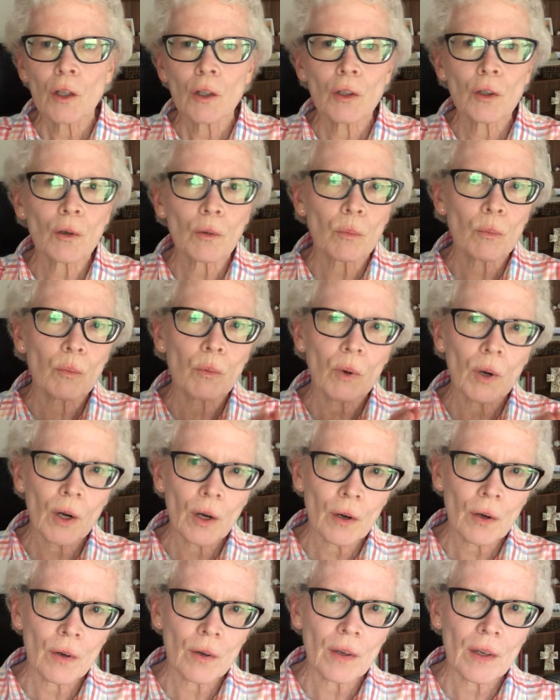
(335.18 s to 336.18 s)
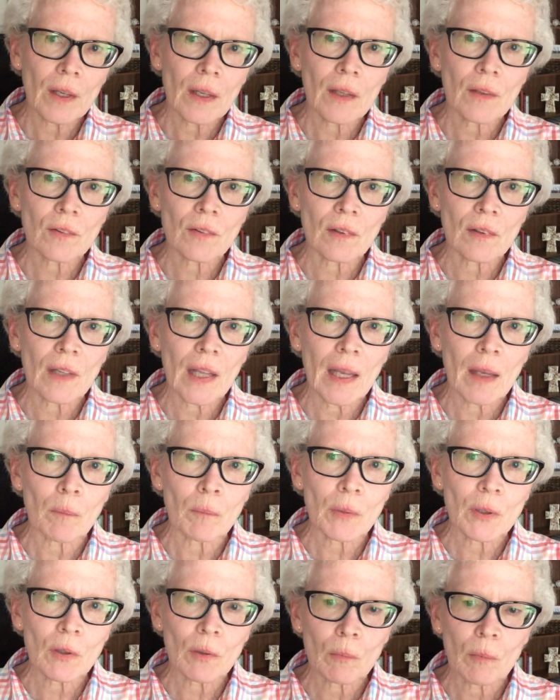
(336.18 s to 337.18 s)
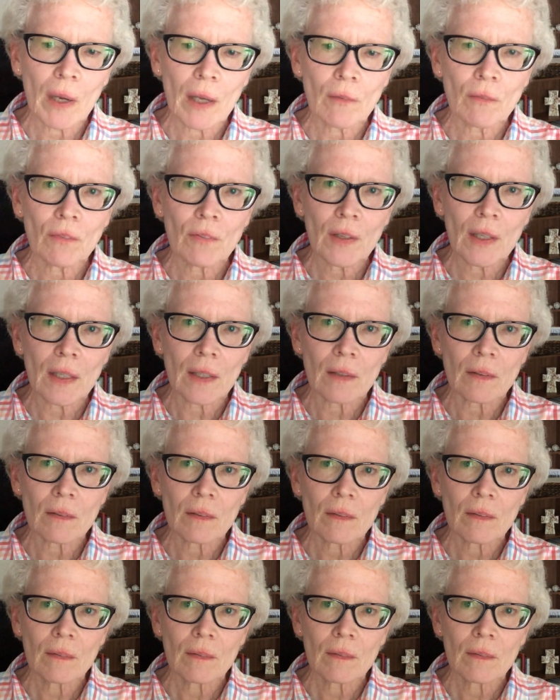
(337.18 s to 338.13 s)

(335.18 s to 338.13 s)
Your word is a lamp to my feet